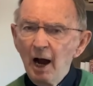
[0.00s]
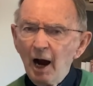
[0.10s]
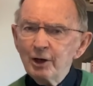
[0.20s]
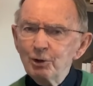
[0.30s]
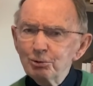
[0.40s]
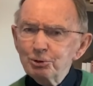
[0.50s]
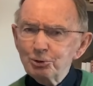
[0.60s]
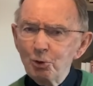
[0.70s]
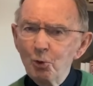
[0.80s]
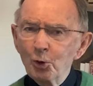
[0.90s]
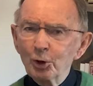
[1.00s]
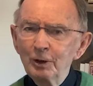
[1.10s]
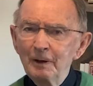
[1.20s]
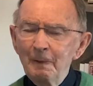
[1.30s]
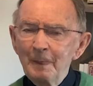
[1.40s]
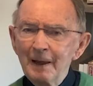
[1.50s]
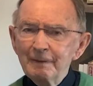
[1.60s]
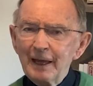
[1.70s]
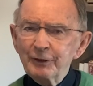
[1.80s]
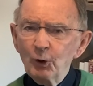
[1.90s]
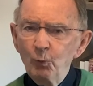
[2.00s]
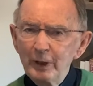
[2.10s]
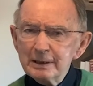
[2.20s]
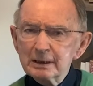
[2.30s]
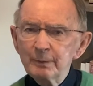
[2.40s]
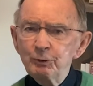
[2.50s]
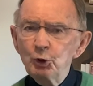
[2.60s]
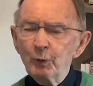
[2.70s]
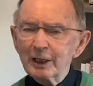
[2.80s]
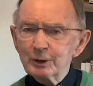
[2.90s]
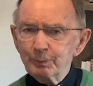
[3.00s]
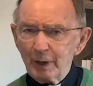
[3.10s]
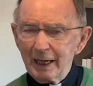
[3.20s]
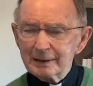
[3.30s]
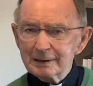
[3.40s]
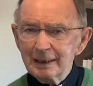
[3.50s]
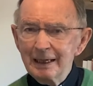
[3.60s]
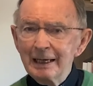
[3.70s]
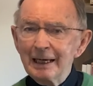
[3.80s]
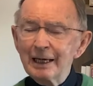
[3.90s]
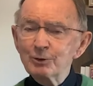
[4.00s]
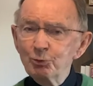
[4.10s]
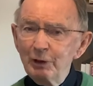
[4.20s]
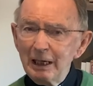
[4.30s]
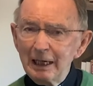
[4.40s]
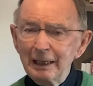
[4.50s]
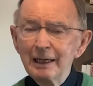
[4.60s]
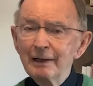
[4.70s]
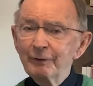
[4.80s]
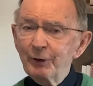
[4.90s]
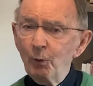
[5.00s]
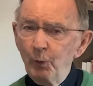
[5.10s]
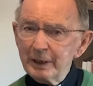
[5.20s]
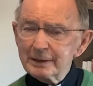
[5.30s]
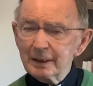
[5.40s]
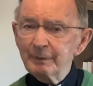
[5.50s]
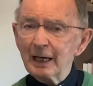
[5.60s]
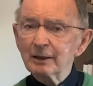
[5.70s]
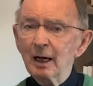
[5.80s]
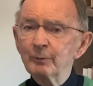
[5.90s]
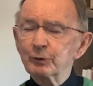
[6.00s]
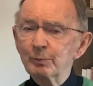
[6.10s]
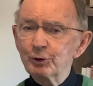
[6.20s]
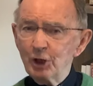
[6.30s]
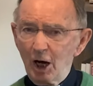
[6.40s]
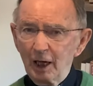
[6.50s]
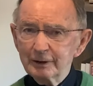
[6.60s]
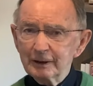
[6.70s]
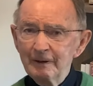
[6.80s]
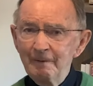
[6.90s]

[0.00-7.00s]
are you sure that the wisdom you express is really the wisdom that comes from God?